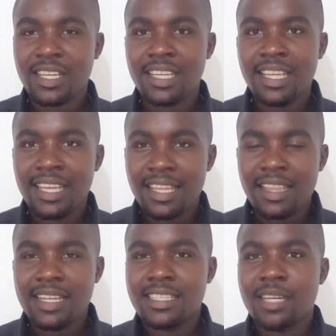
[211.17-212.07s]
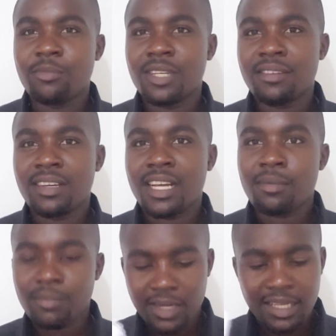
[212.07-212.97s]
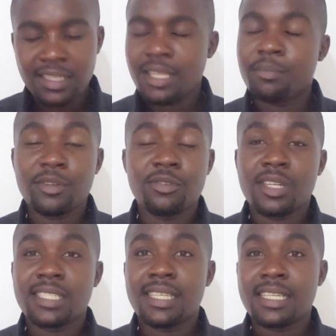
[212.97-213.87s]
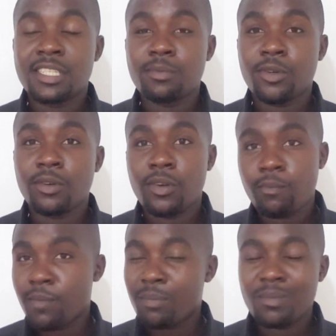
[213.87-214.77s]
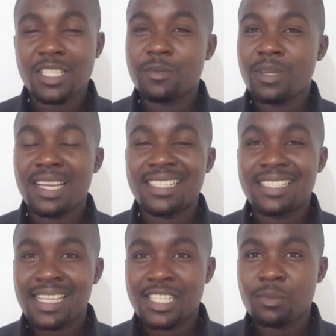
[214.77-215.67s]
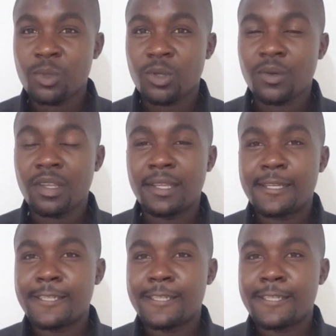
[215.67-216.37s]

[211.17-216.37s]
Okay, that time will never come. Entrepreneurs start small, public speakers start small,